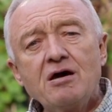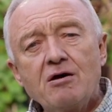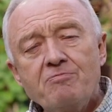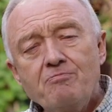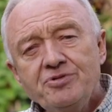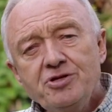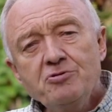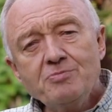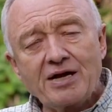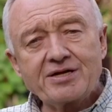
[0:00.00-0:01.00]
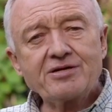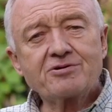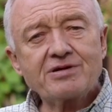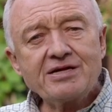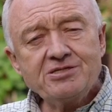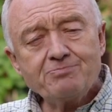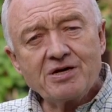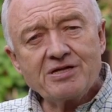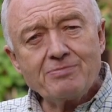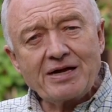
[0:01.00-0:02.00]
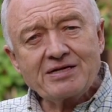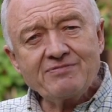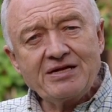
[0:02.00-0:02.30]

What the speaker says: of new money created by the Bank of